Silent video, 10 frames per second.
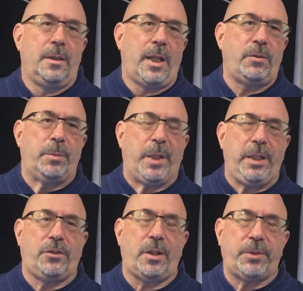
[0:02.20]
Hey
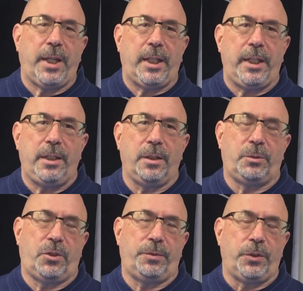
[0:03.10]
everybody, Jeff Kelly,
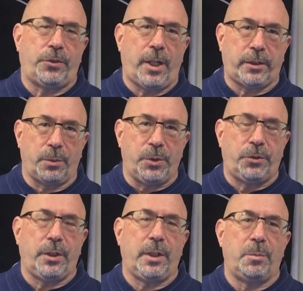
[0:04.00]
Chief Instructor with
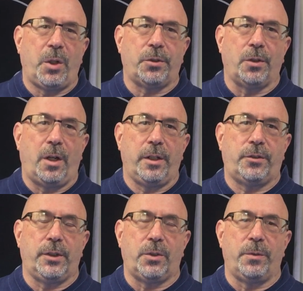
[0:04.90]
Xilin Martial
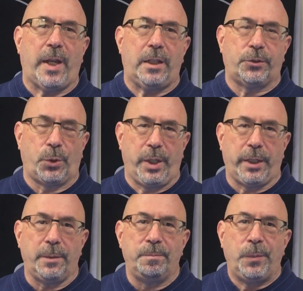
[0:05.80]
Arts in Corvallis,
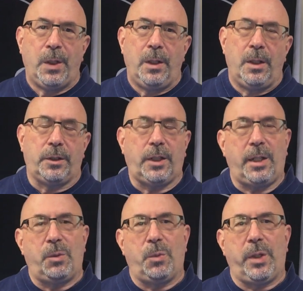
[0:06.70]
Oregon.
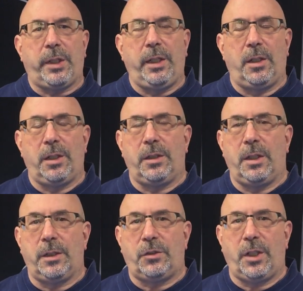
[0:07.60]
Today we're working
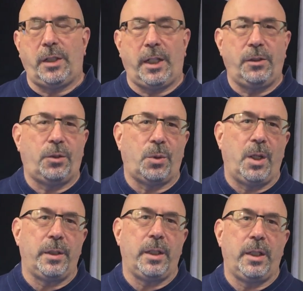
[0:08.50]
on Chen
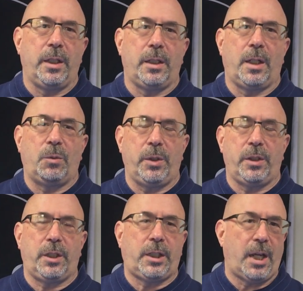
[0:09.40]
Taijiquan, and I
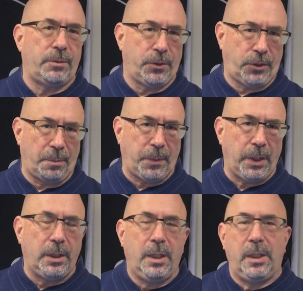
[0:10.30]
wanted to cover
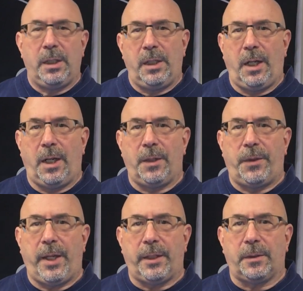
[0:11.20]
something
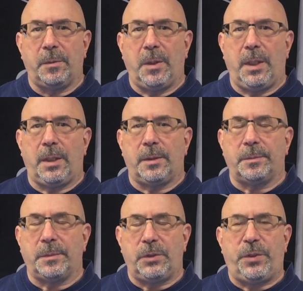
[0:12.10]
that
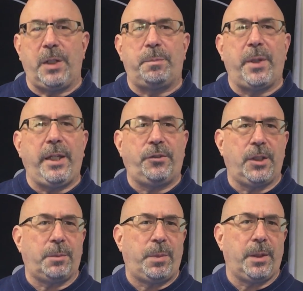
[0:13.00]
is very
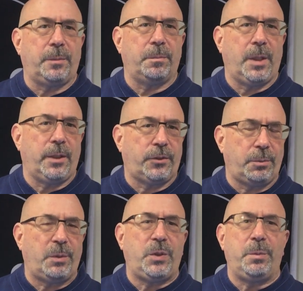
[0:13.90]
basic, but
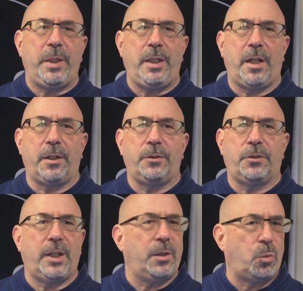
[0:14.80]
some of you may not
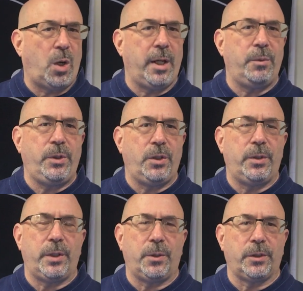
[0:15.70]
understand why we
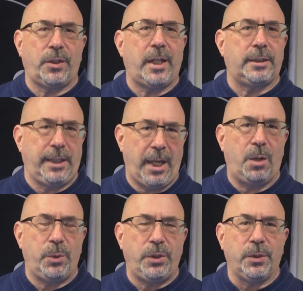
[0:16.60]
do it or exactly
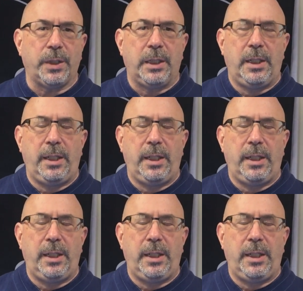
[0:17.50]
how we do it.